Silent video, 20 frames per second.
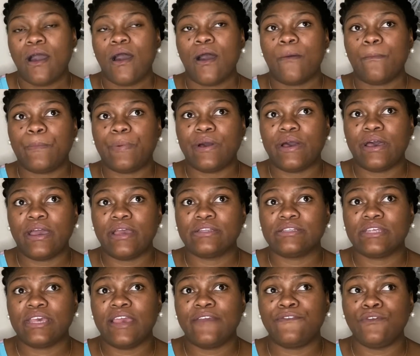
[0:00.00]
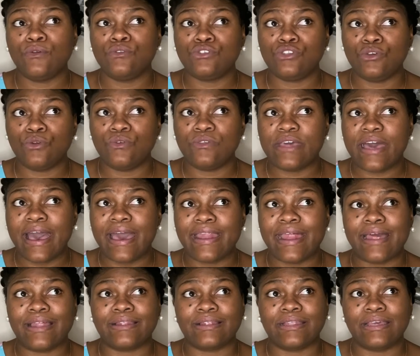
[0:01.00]
but if you do that,
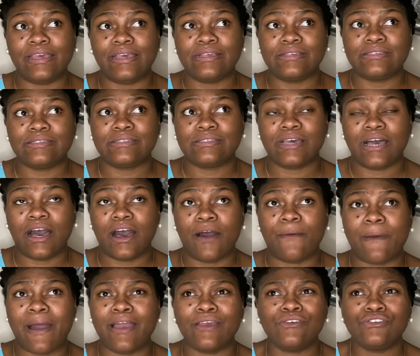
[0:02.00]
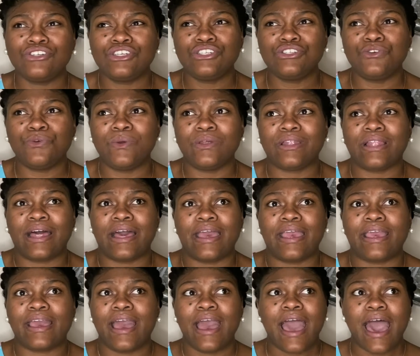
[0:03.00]
at least, I usually do it
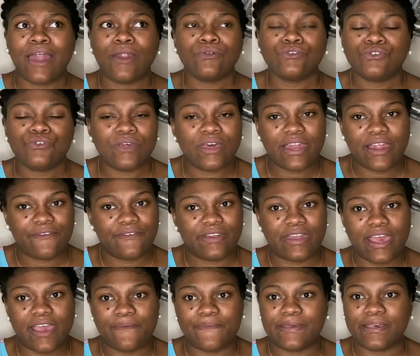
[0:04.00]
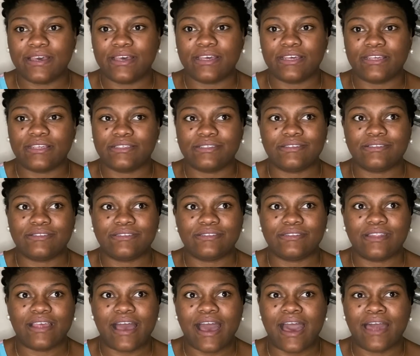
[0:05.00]
I don't do that every day because
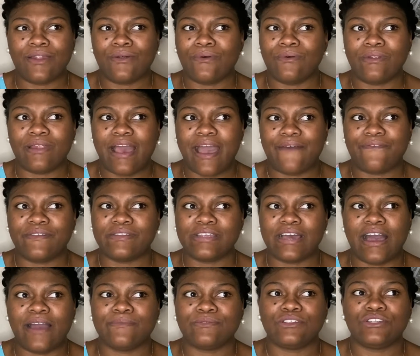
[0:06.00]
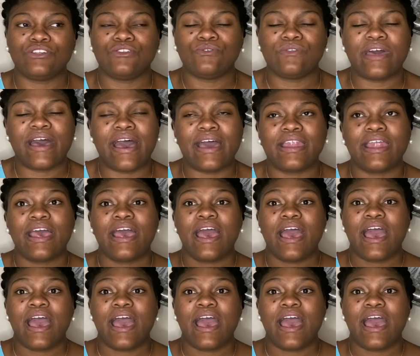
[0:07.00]
I don't have the time to do that.